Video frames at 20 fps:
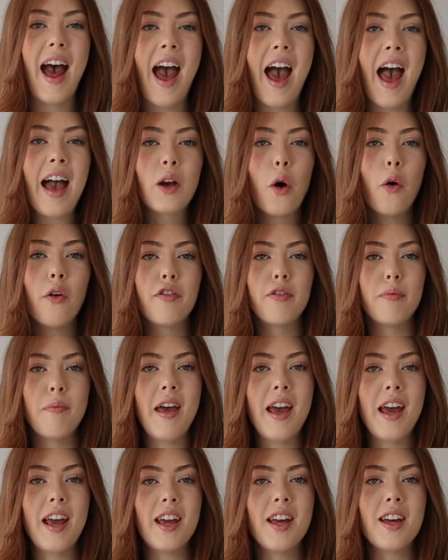hang off
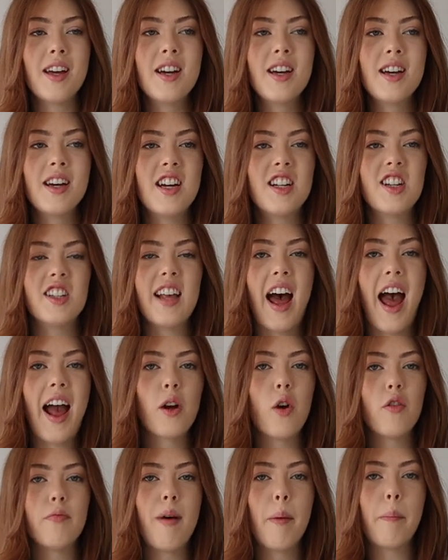me. Just hang off